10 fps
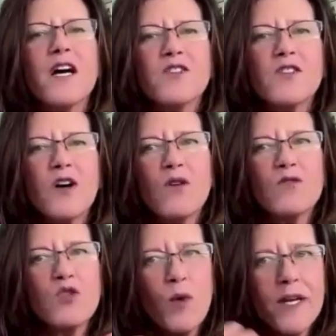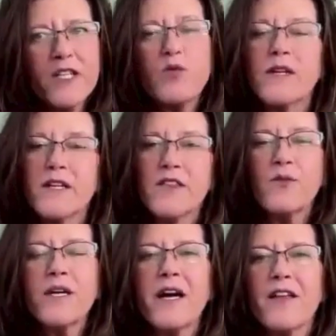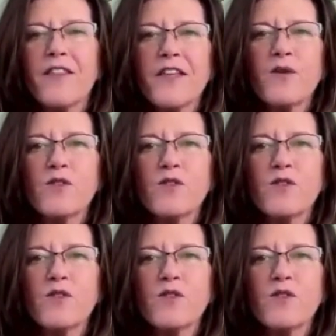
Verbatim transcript: So 2023, I think,